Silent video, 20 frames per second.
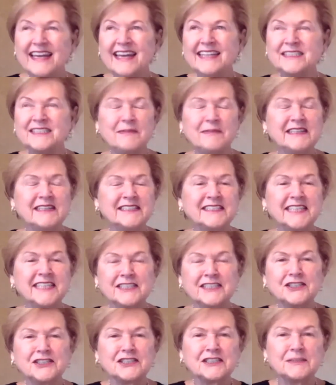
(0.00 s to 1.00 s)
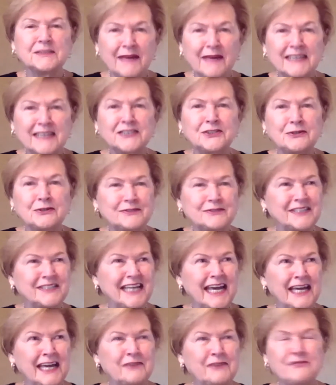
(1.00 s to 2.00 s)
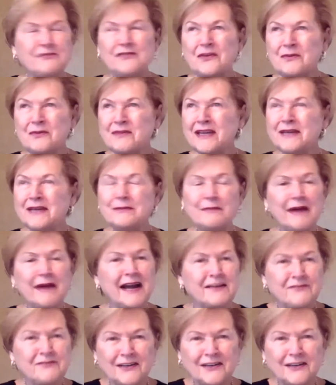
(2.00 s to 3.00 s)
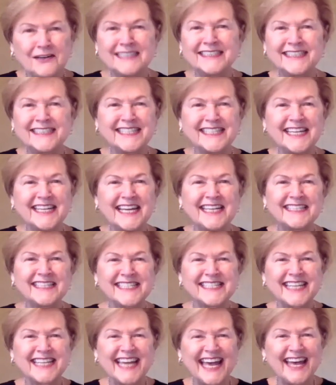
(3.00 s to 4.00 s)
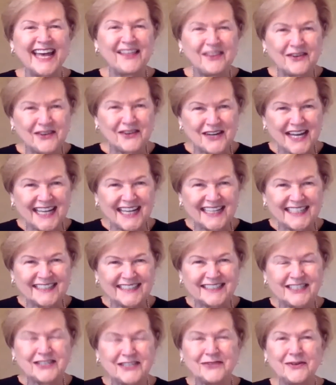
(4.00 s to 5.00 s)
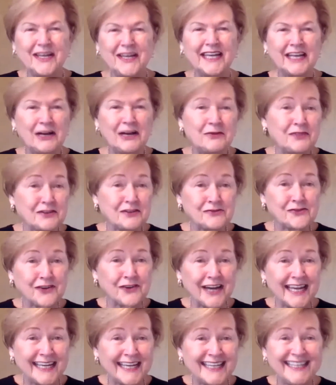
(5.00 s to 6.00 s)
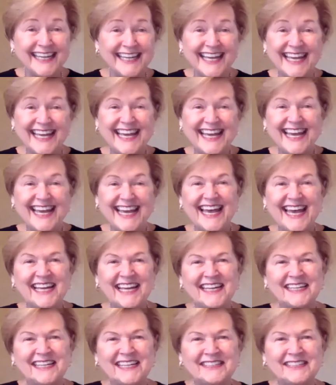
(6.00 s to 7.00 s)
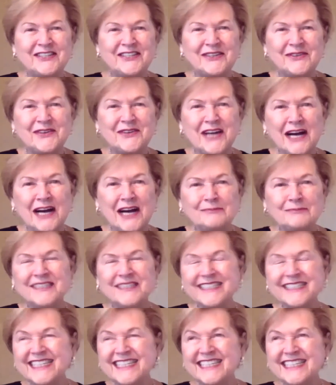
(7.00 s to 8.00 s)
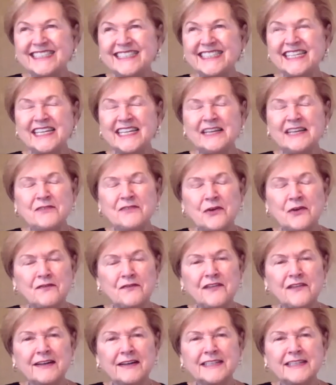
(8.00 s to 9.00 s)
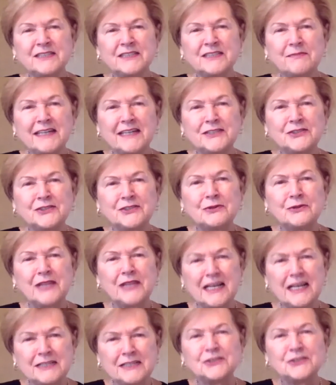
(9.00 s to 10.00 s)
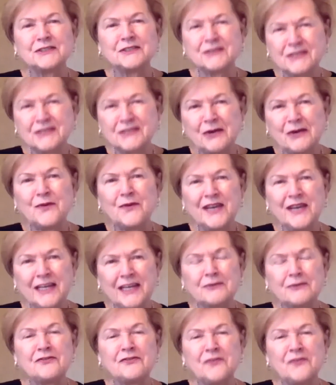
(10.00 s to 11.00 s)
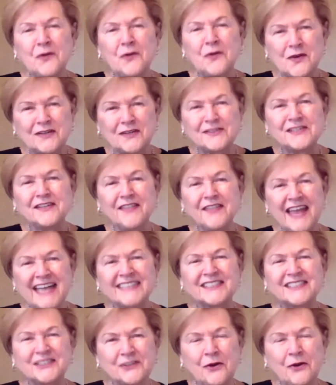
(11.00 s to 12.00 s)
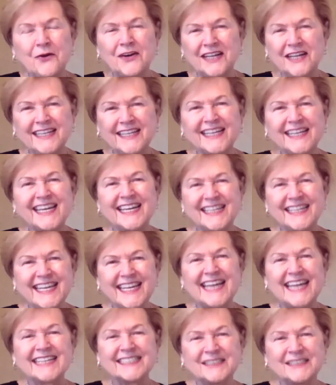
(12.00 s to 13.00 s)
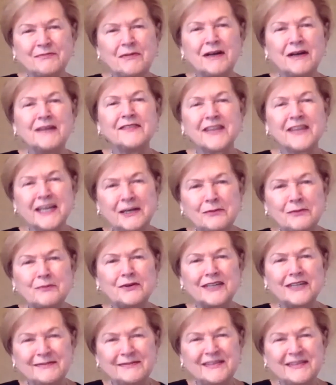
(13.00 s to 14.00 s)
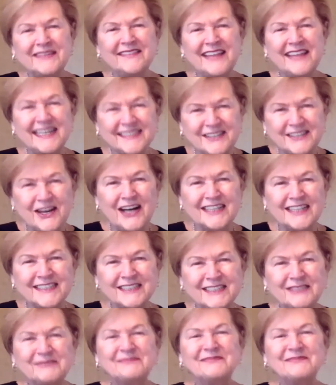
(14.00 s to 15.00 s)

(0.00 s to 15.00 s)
It's been such a special day for me and my friends to get together and to get on the train and to come to DC for a very special luncheon. So we look forward to that starting again next month, Kimberly. That's awesome.